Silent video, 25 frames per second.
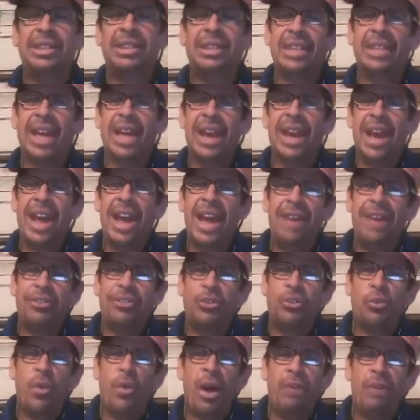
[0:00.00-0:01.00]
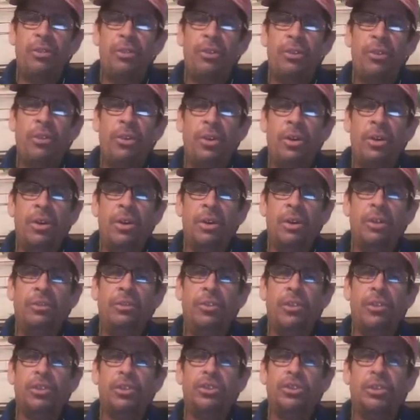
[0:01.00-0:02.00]
that I have traveled
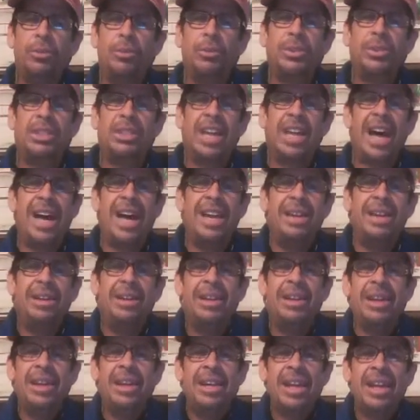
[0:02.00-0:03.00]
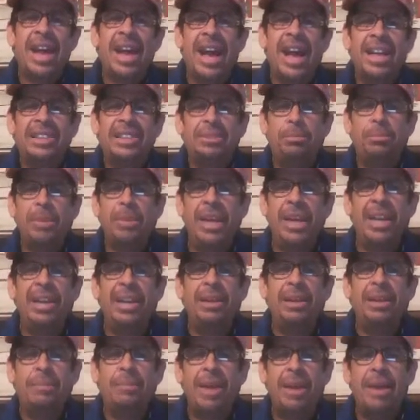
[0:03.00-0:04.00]
for some time has
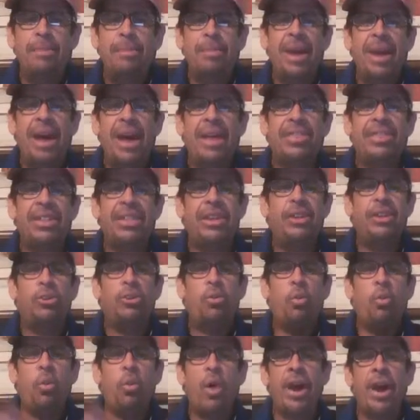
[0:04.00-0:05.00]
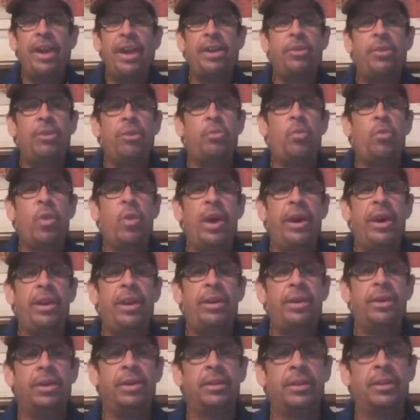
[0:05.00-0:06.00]
made my path a little wider and
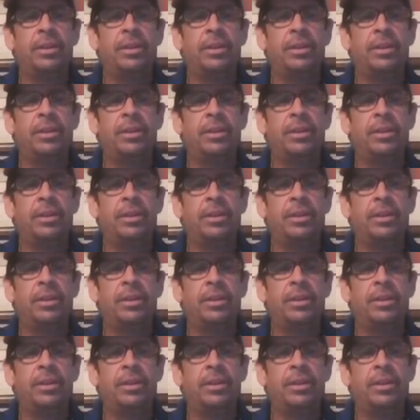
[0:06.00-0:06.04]
wider.